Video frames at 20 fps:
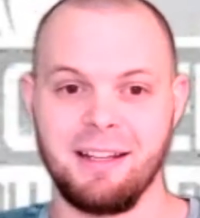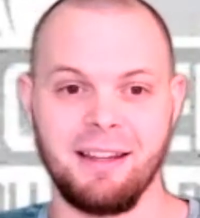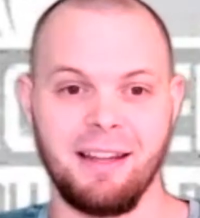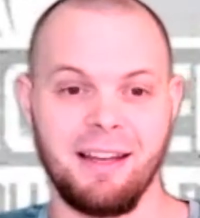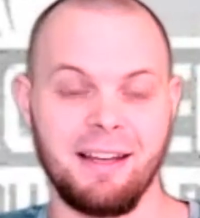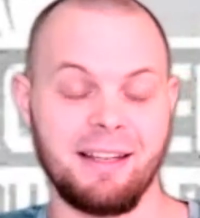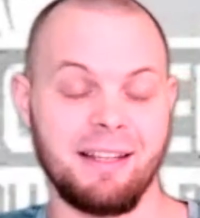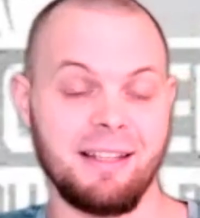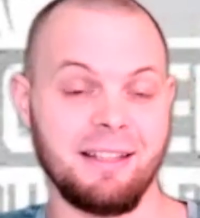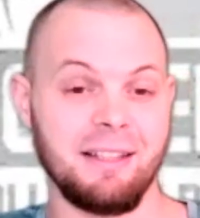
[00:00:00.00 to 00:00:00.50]

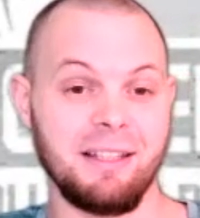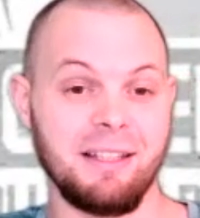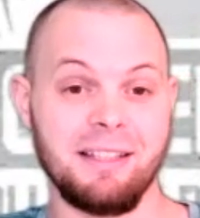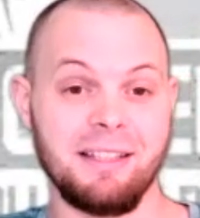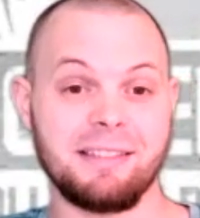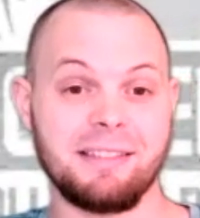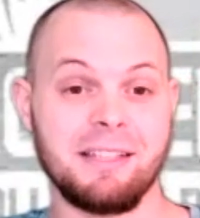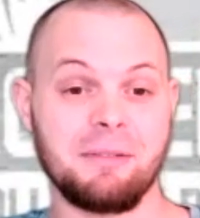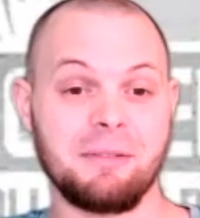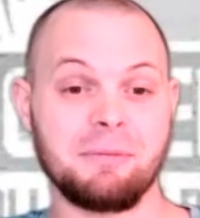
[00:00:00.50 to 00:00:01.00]
Like he he
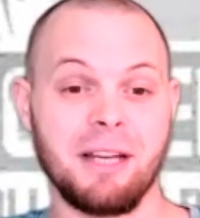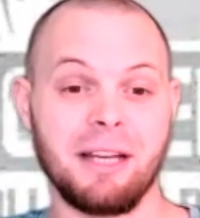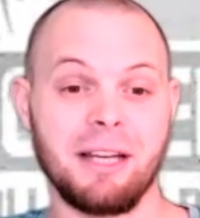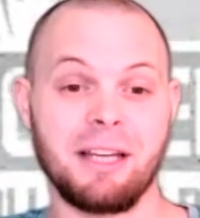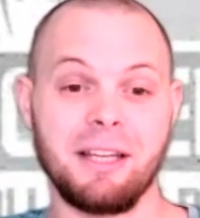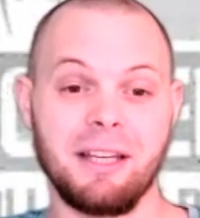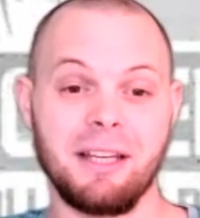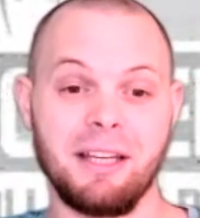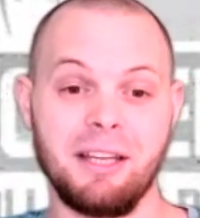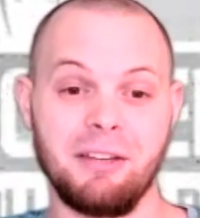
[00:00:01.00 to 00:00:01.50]
seems like
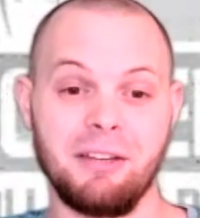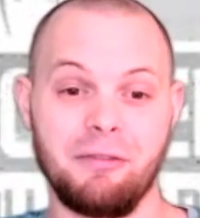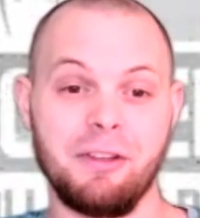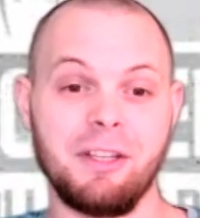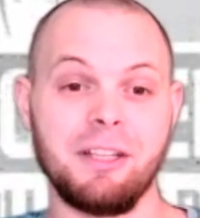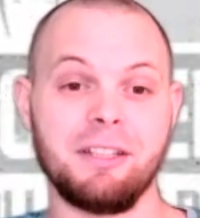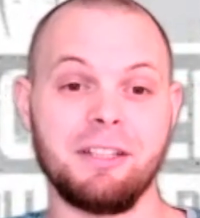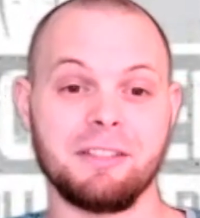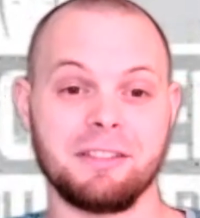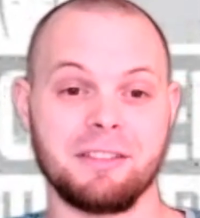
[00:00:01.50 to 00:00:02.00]
if
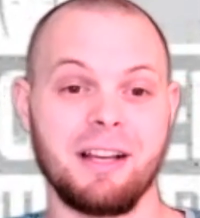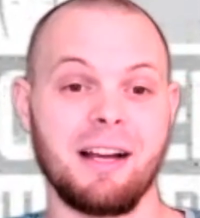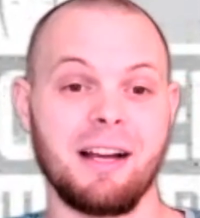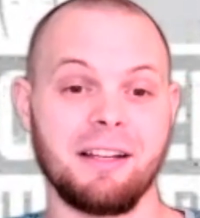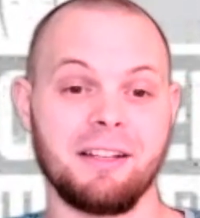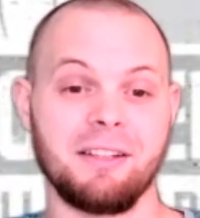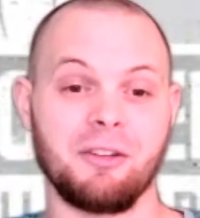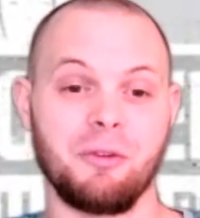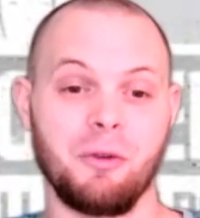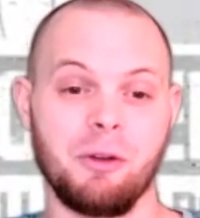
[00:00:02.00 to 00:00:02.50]
he
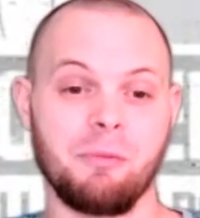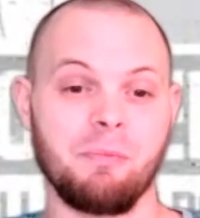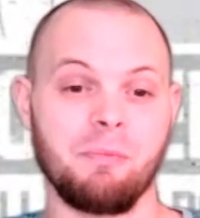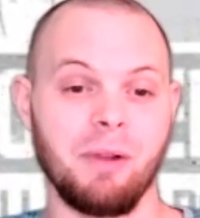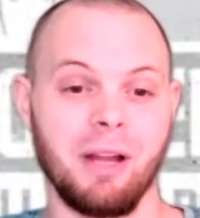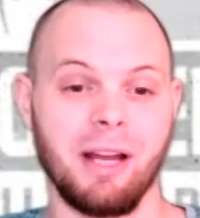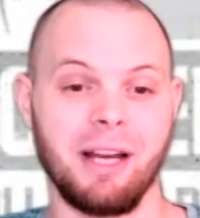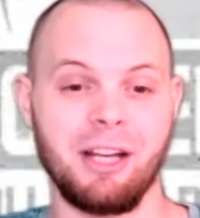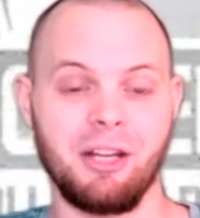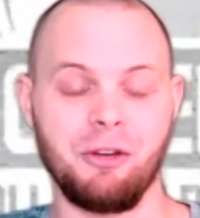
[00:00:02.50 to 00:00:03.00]
decided to quit
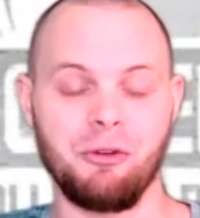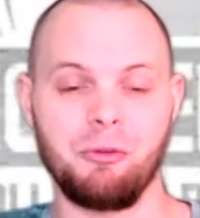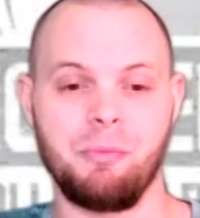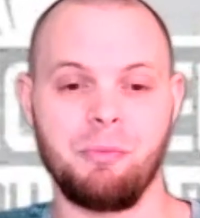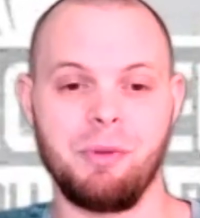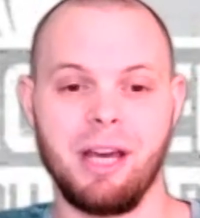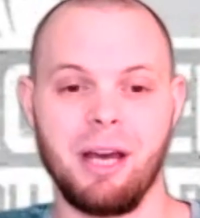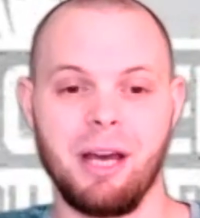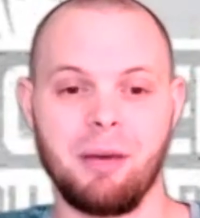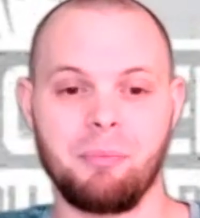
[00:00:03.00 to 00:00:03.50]
playing, he would
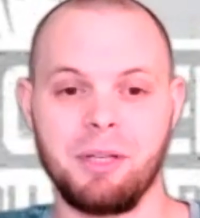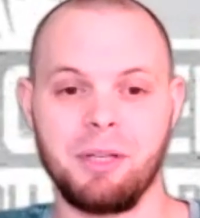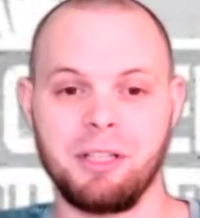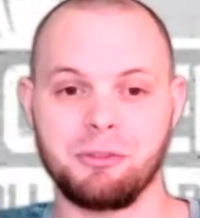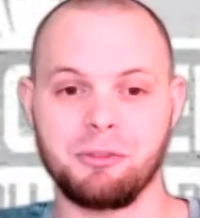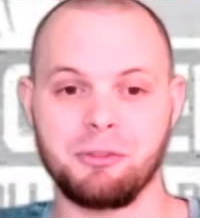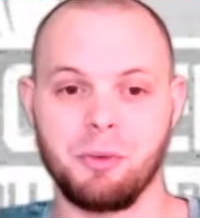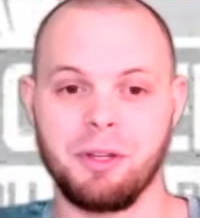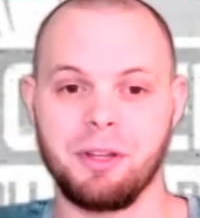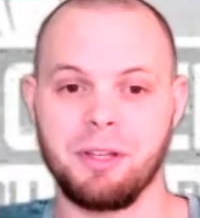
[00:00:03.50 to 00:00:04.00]
be at
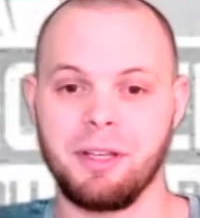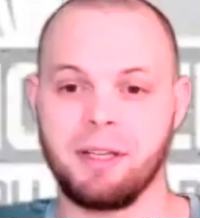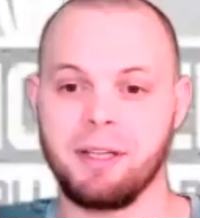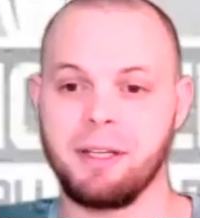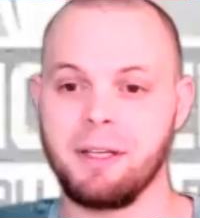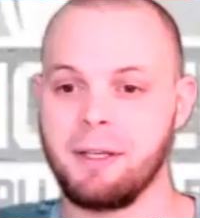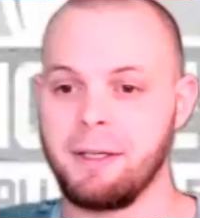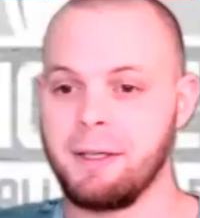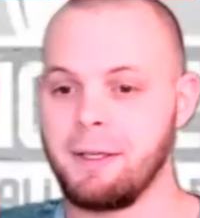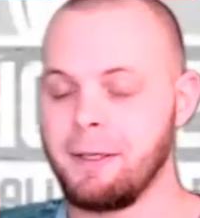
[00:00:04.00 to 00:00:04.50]
peace with it.
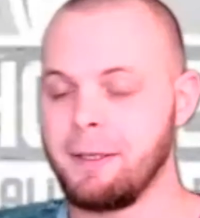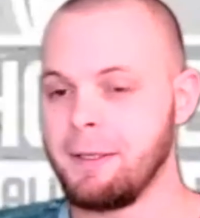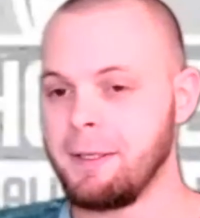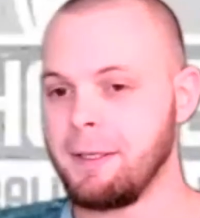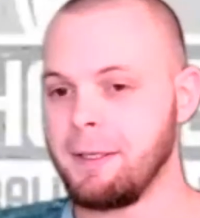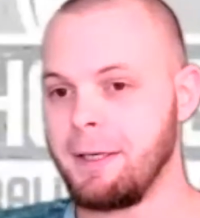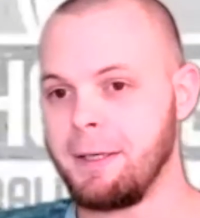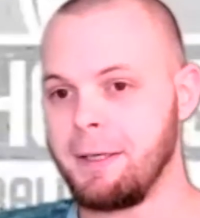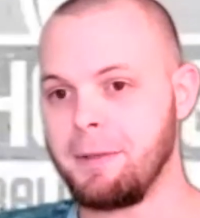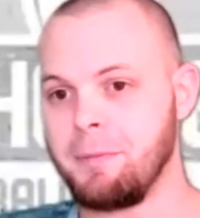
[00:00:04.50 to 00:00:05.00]

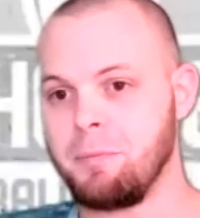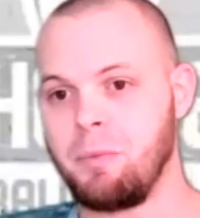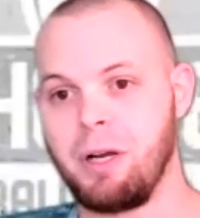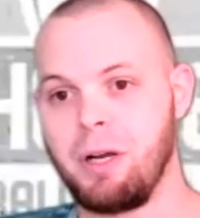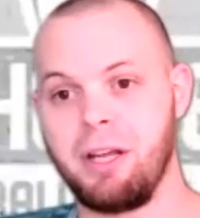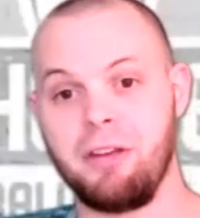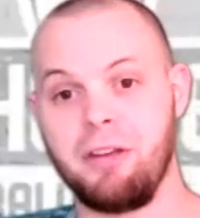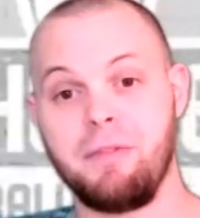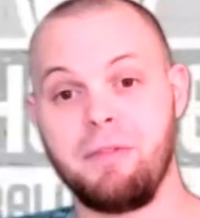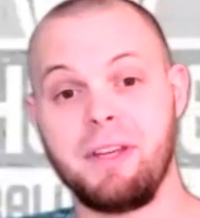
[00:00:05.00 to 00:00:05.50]
Um,
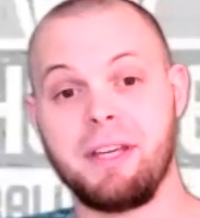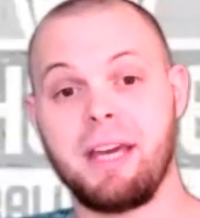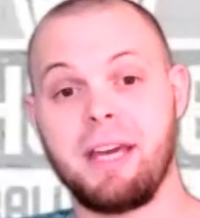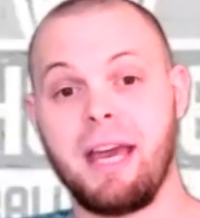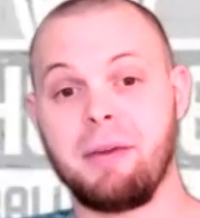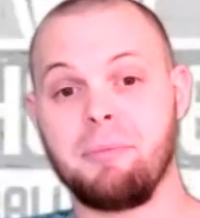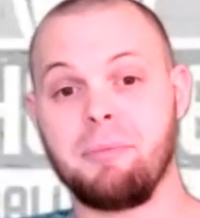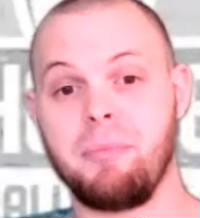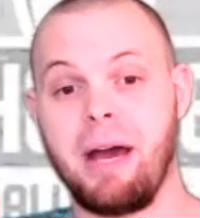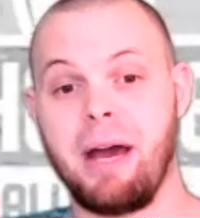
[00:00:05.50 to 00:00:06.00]
but if he
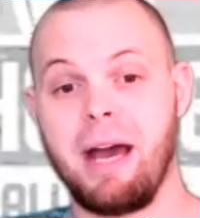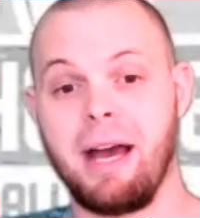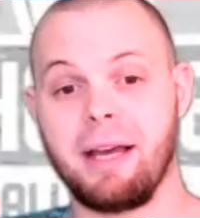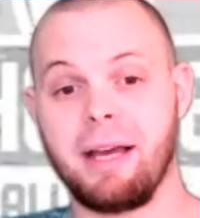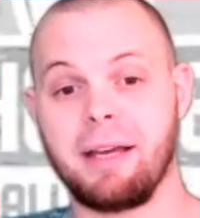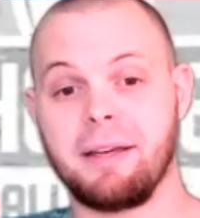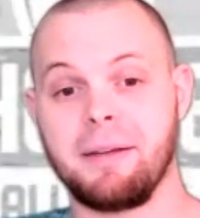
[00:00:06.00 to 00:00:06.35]
came back